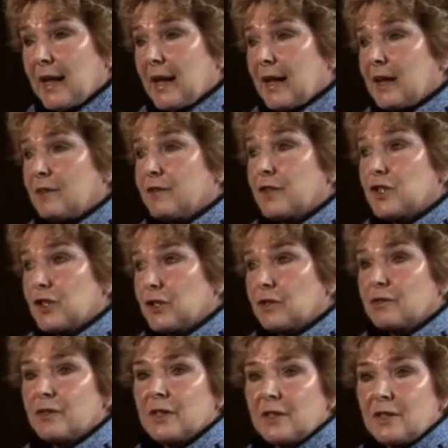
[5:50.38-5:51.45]
and for
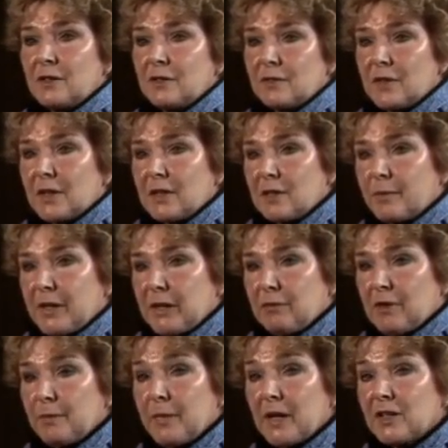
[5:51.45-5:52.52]
children, you know, not to be
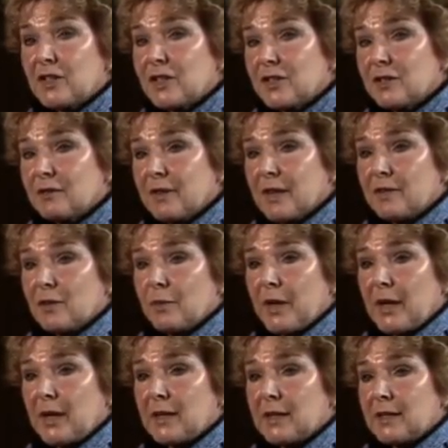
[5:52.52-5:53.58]
rambunctious around the
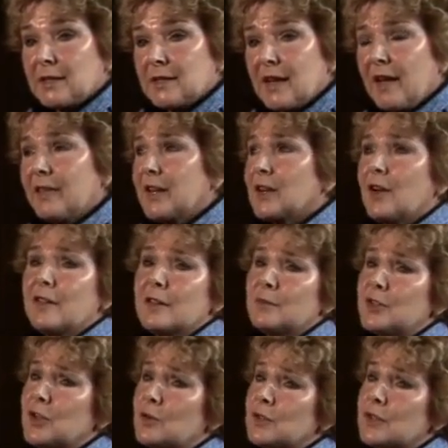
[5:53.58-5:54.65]
paintings. Now they call them
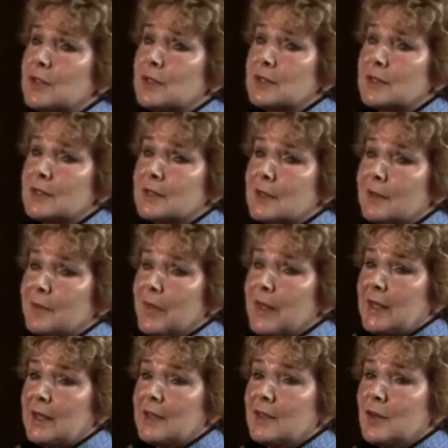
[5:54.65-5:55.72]
docents.
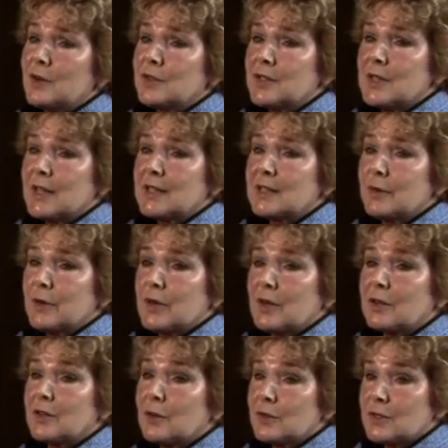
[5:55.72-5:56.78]
In those days, they were
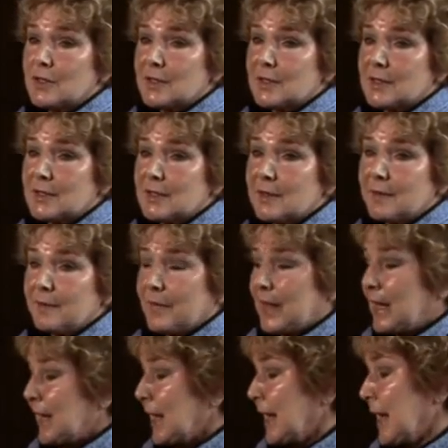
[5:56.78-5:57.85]
called hostesses.
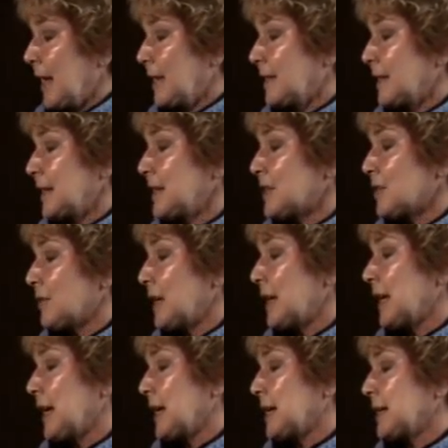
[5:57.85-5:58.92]
And these three
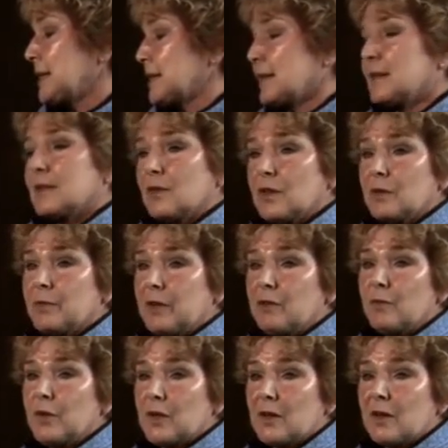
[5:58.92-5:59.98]
ladies, as Lord
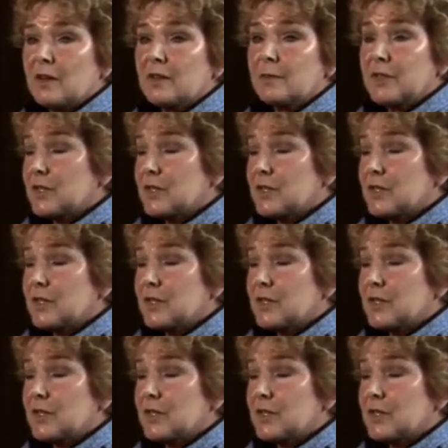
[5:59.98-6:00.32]
Beaverbrook called them, as